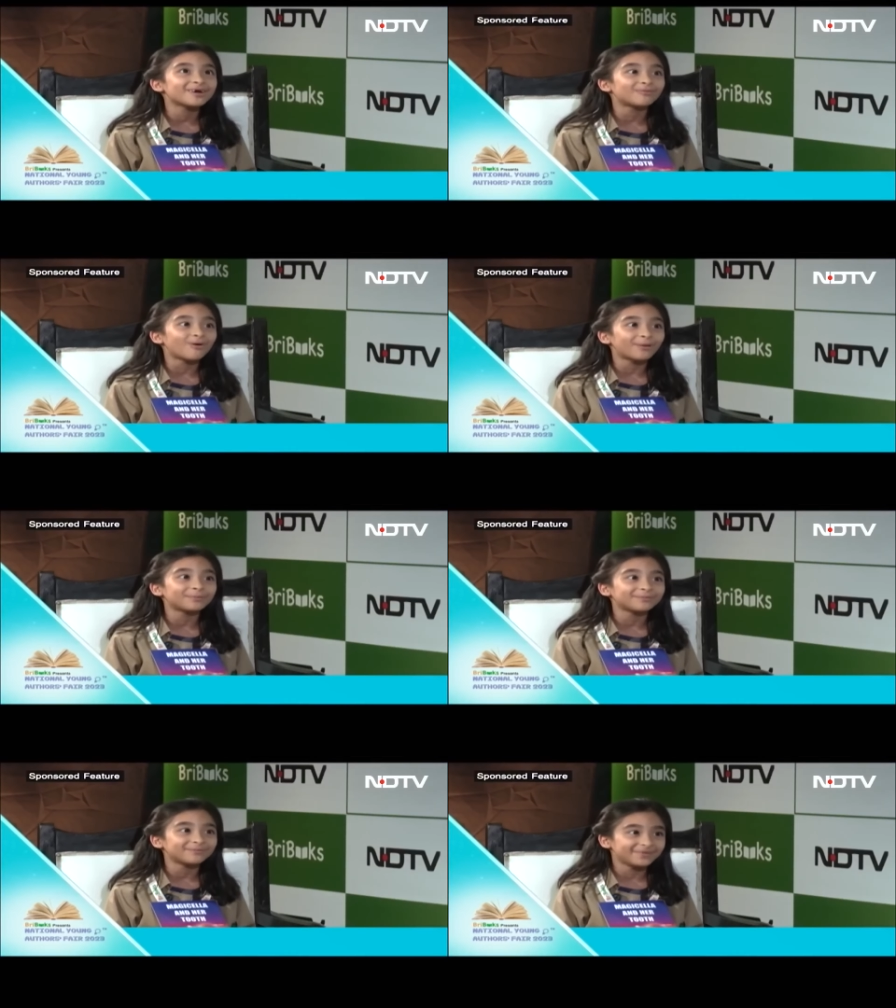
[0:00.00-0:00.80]
your
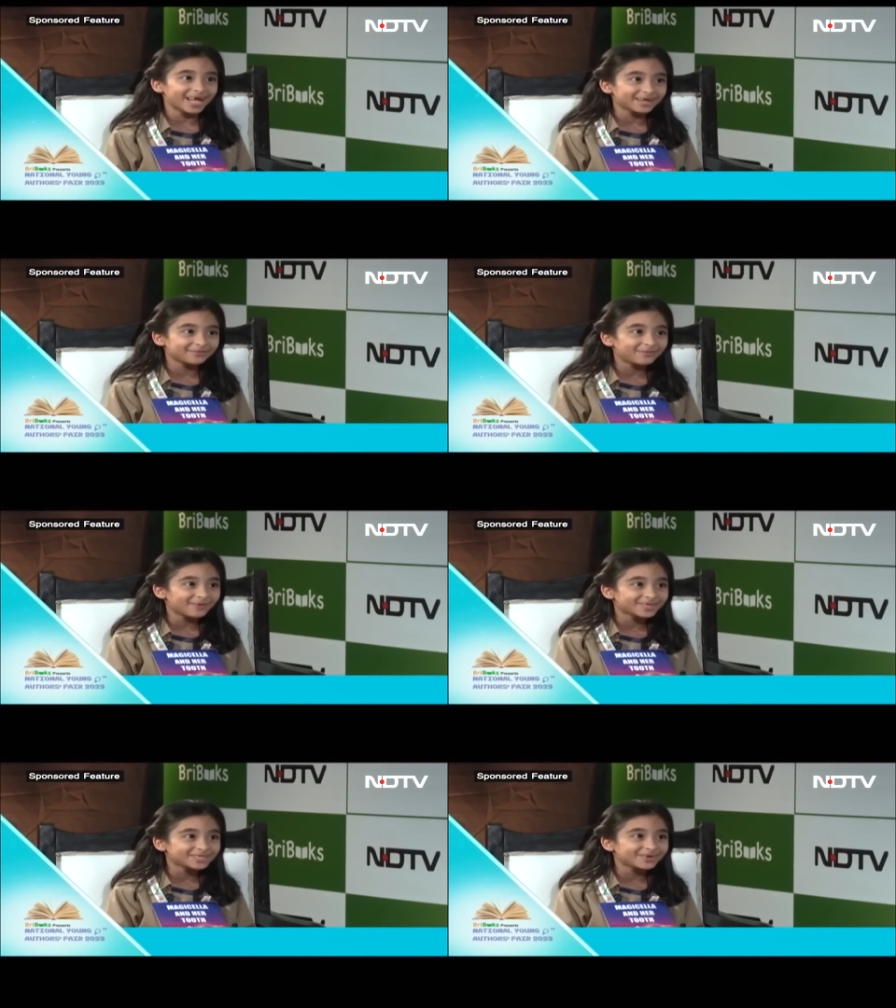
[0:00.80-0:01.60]
mom
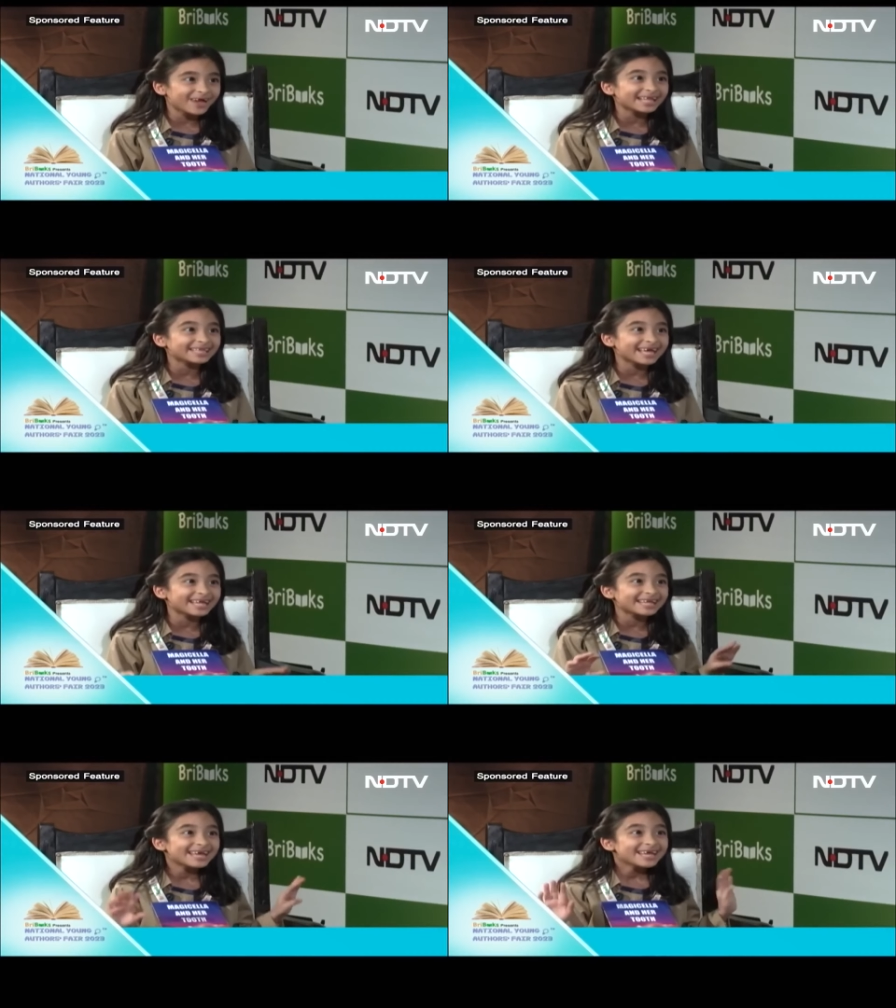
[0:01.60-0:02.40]
blindfolds you and
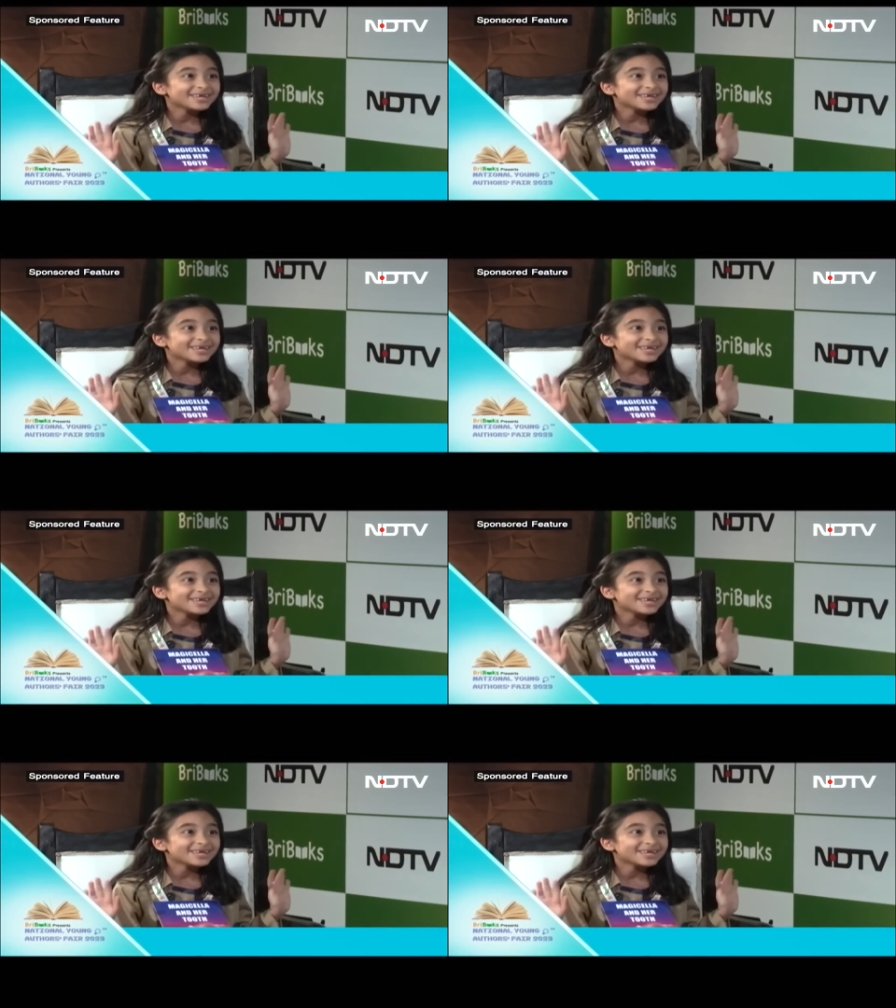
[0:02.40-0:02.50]
then